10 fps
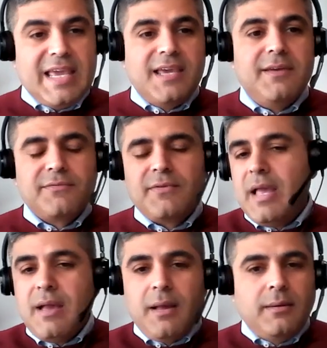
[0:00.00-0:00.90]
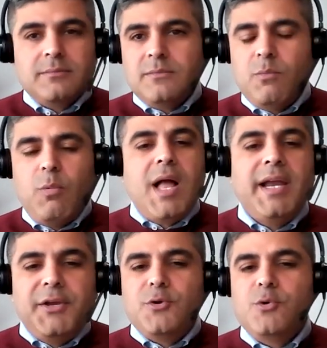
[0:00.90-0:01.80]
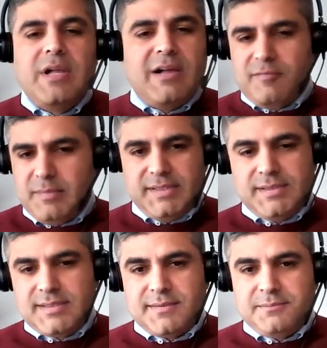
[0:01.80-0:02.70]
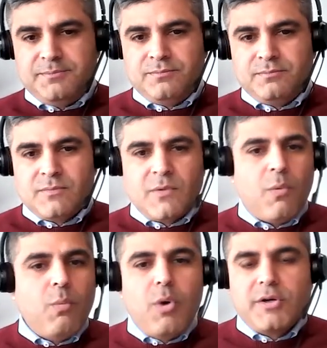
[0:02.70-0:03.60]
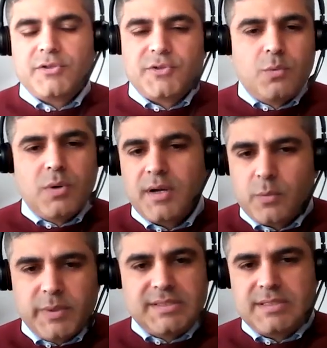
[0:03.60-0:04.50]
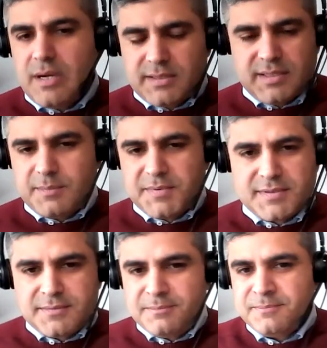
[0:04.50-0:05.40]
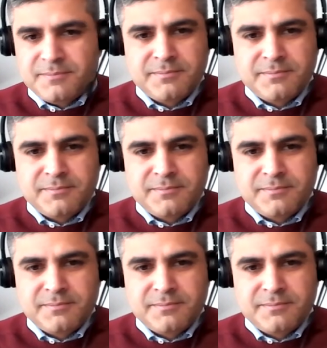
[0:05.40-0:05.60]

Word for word: Yves, why do governments want to work with startups?